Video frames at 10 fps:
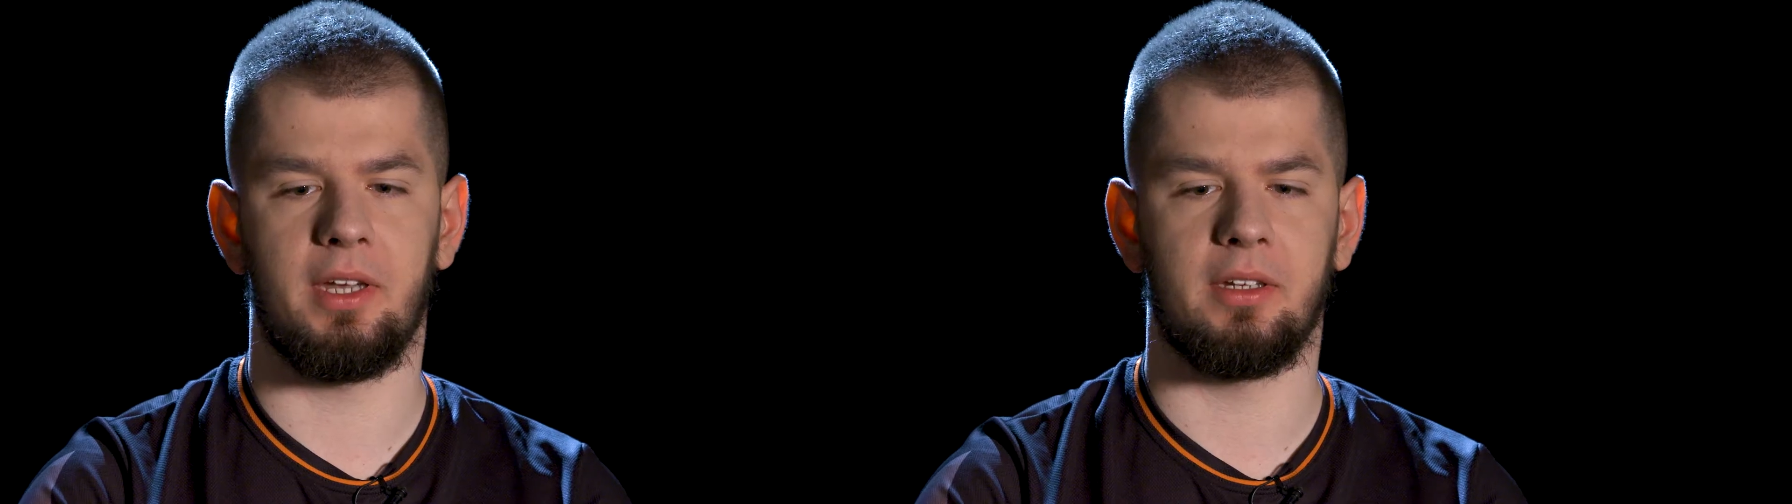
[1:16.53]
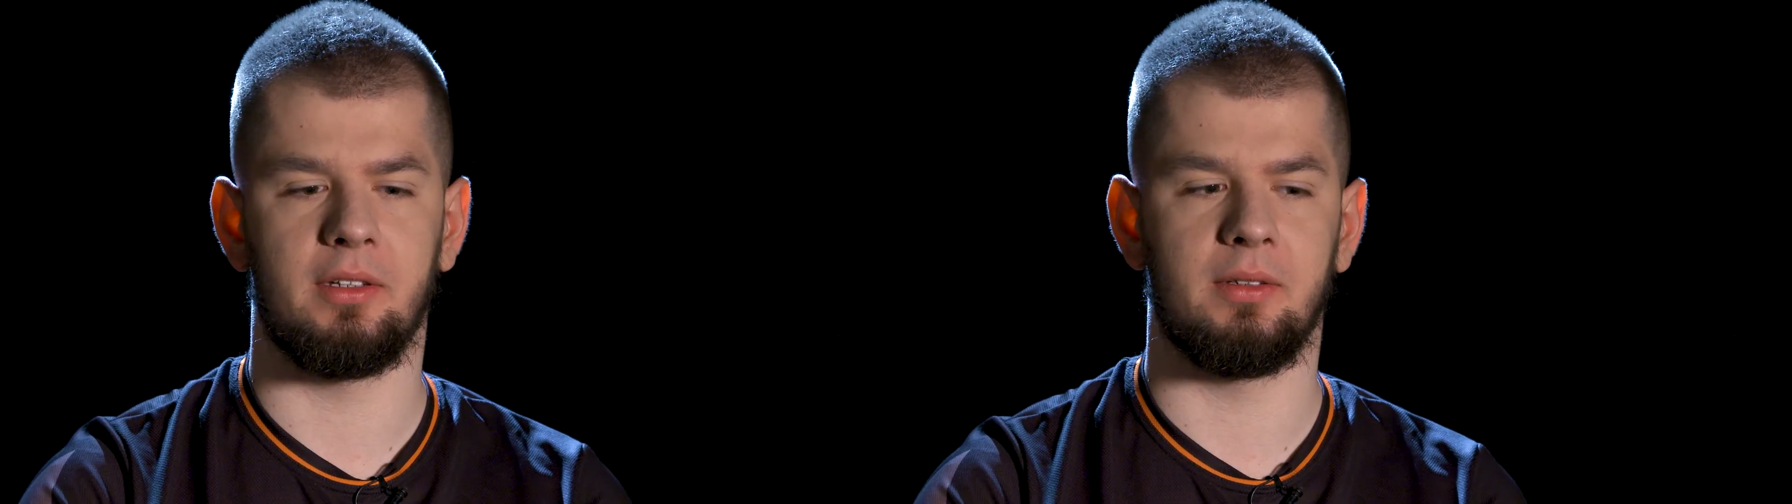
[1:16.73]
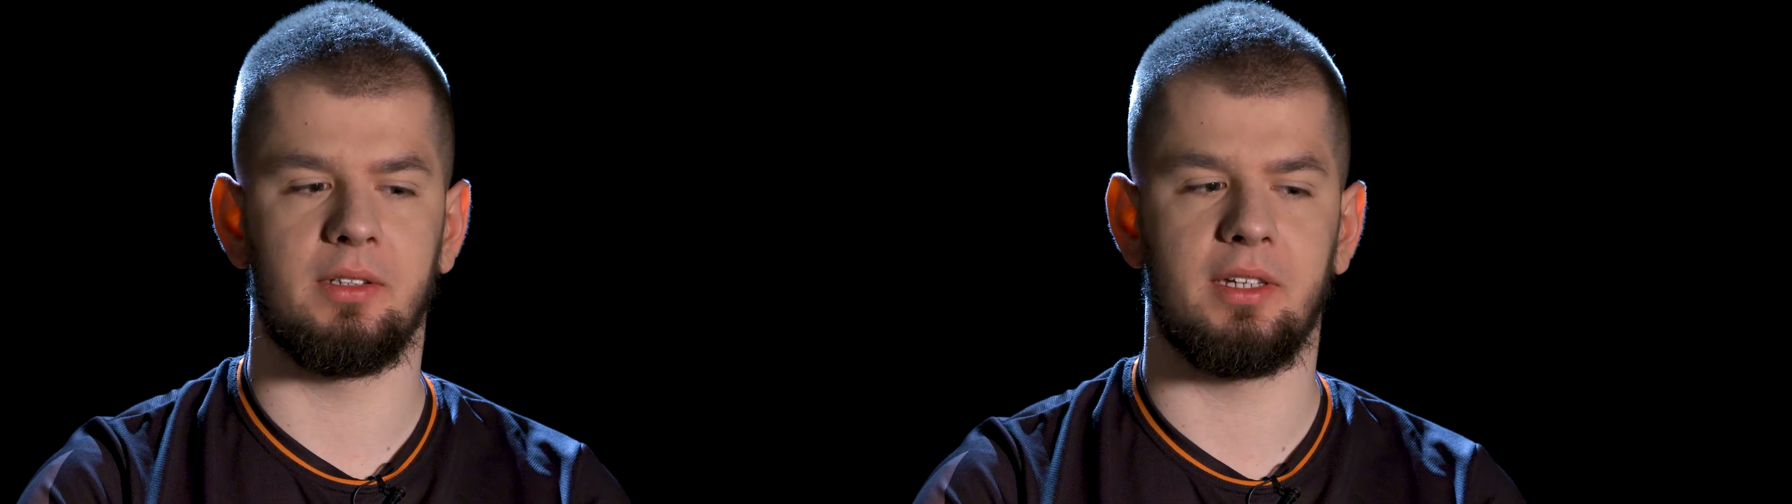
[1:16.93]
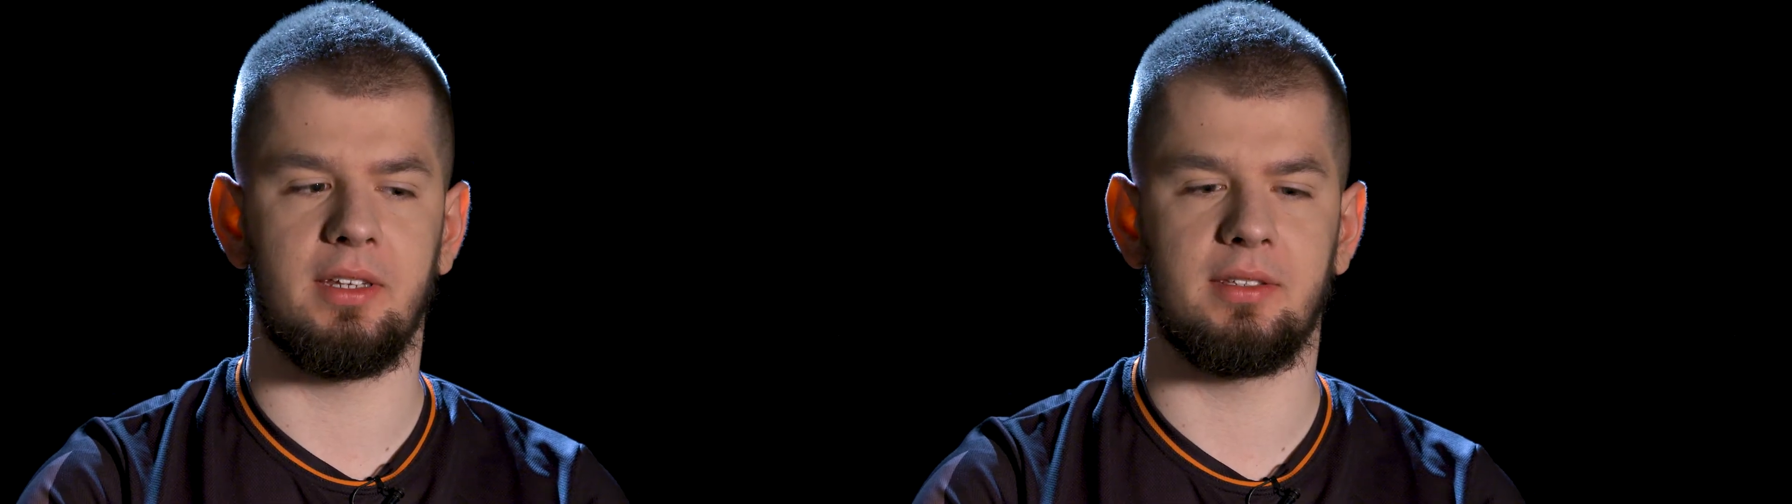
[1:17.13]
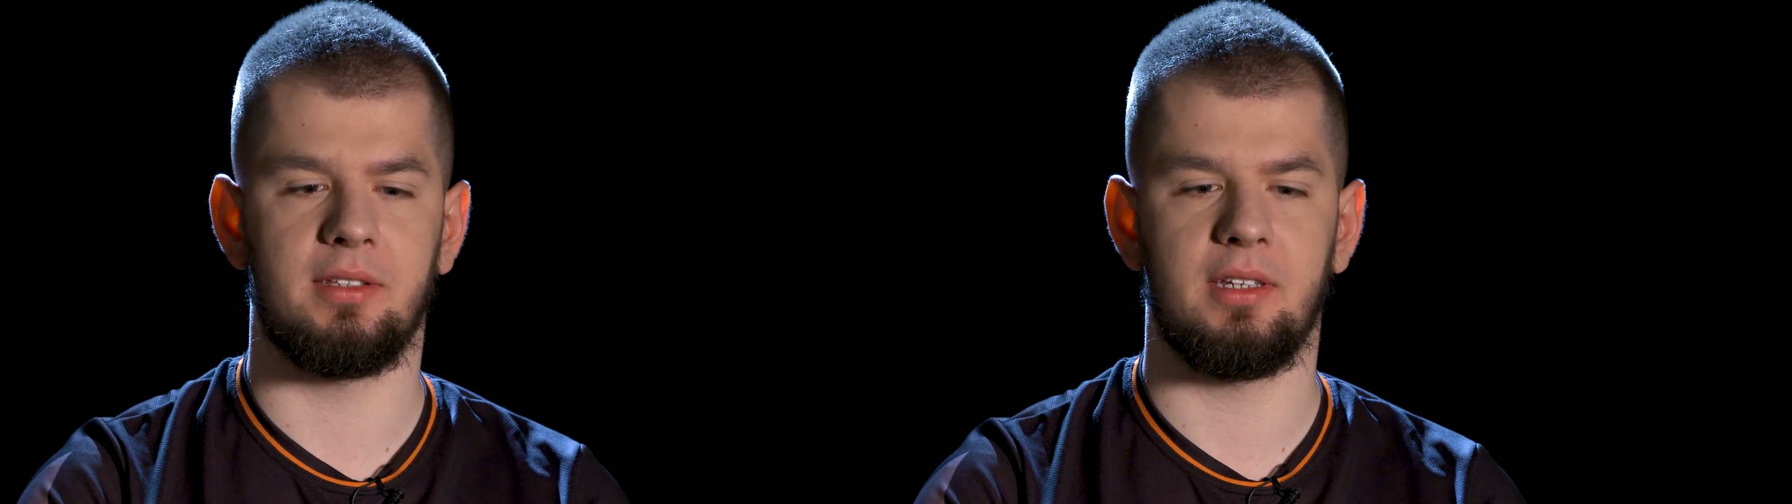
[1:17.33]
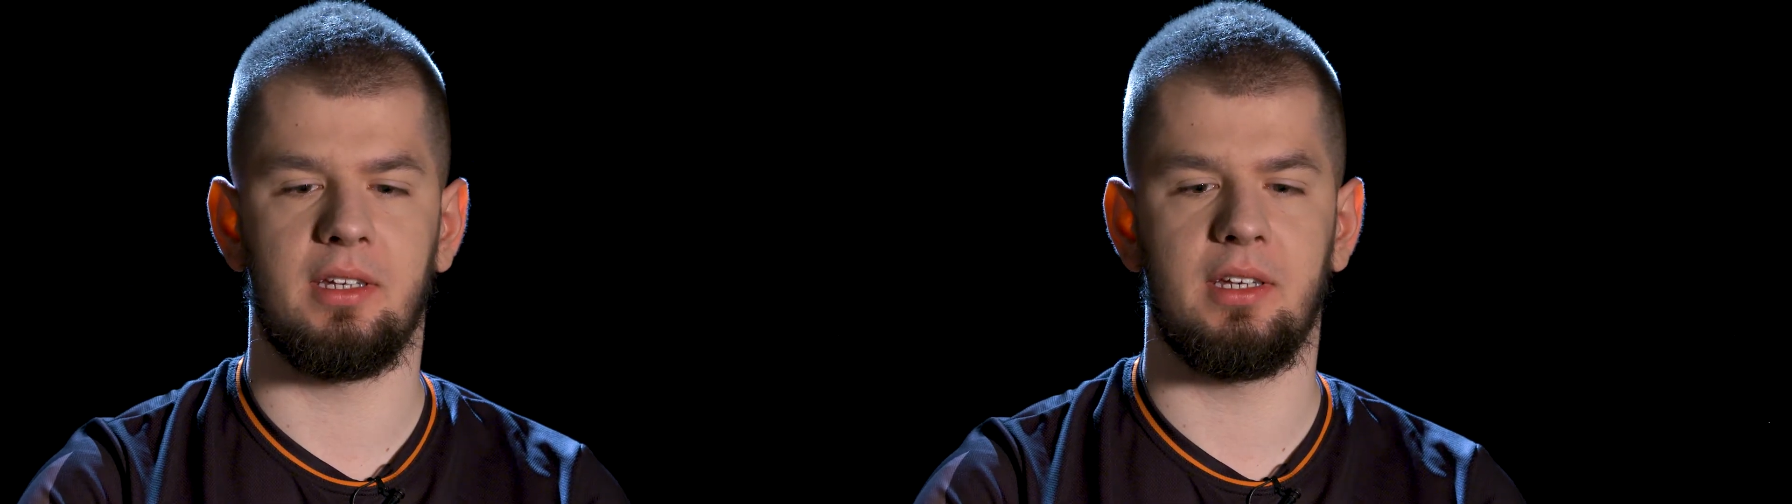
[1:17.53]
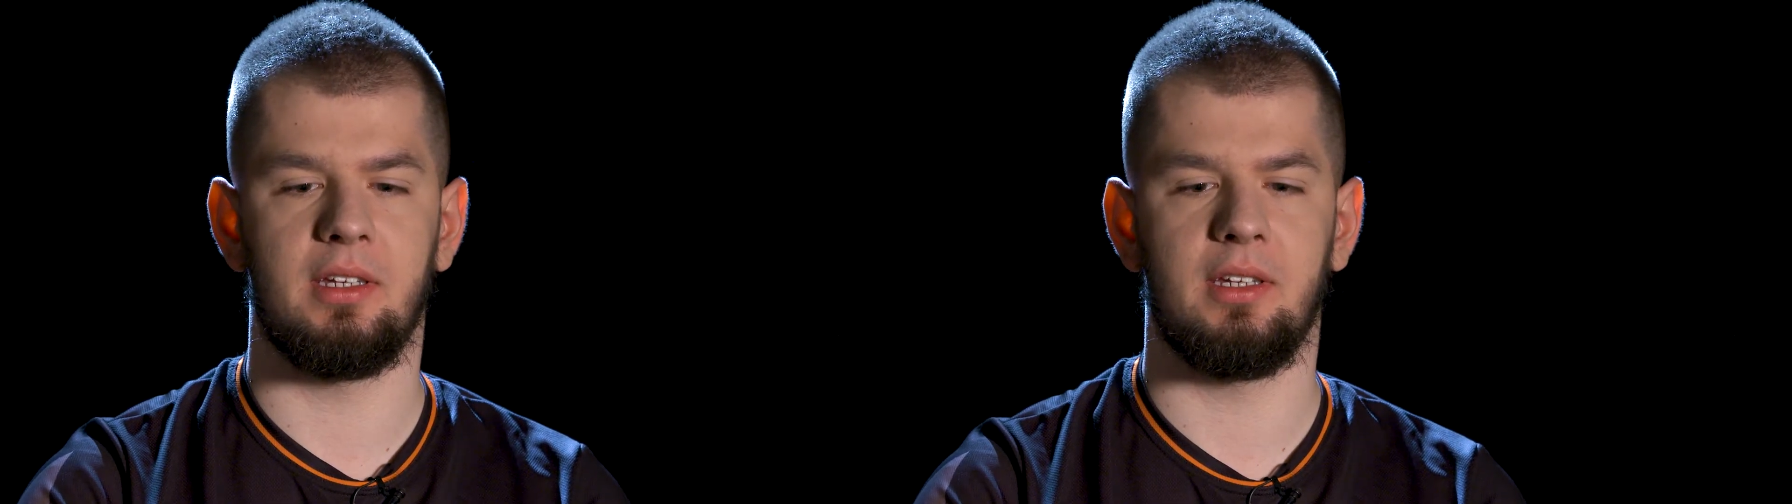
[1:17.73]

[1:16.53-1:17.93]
I guess